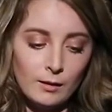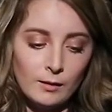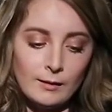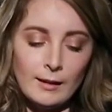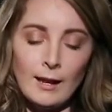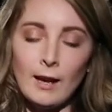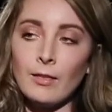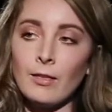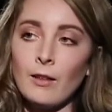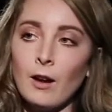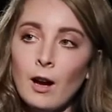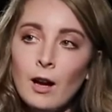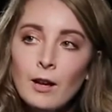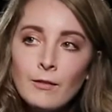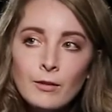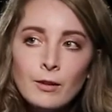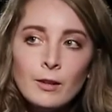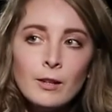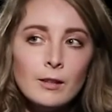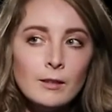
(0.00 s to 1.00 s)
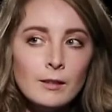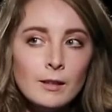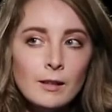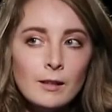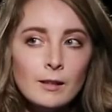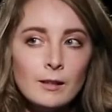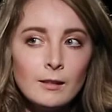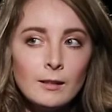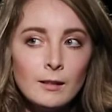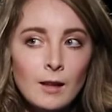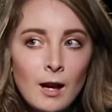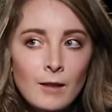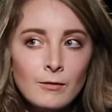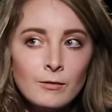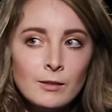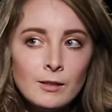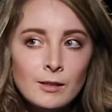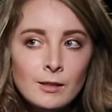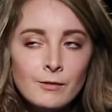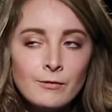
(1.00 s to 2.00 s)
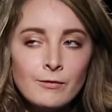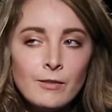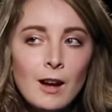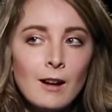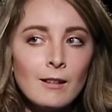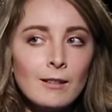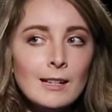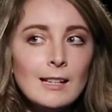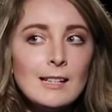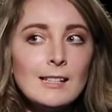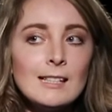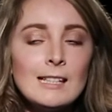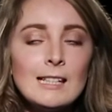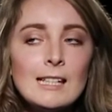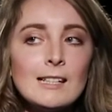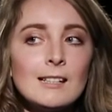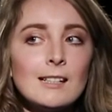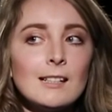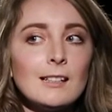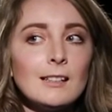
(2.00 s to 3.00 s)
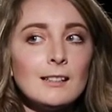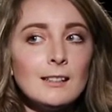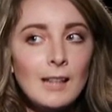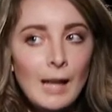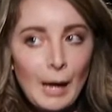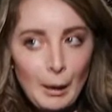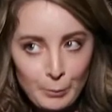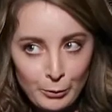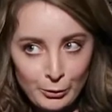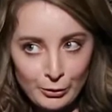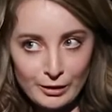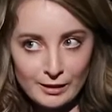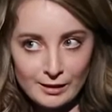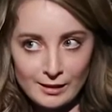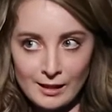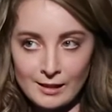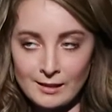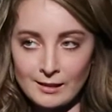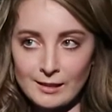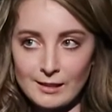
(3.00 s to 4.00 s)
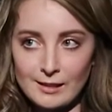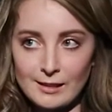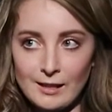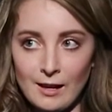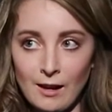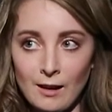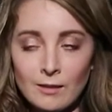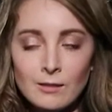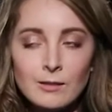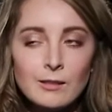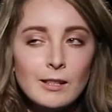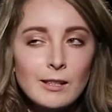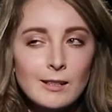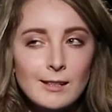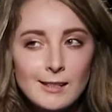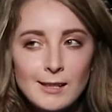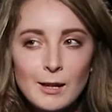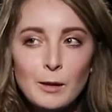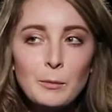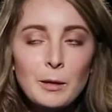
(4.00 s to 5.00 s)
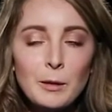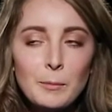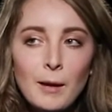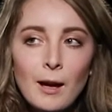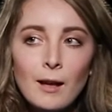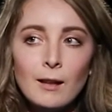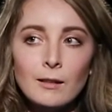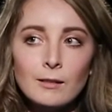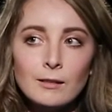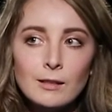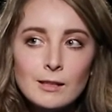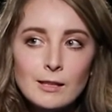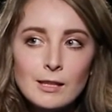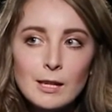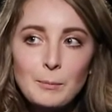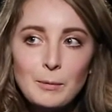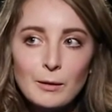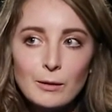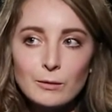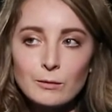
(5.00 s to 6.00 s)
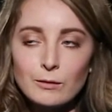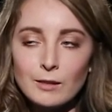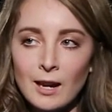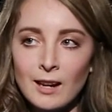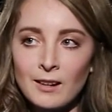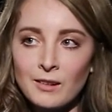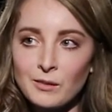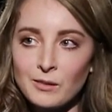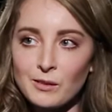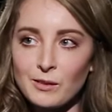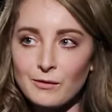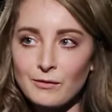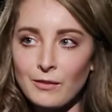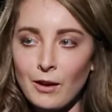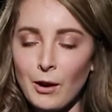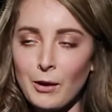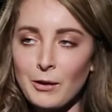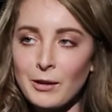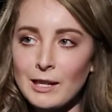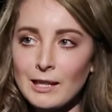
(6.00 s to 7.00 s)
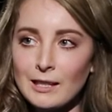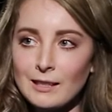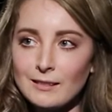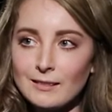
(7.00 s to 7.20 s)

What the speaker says: Now, I've heard that life on safari isn't as glamorous as it sounds. Can you tell me about your typical day on safari?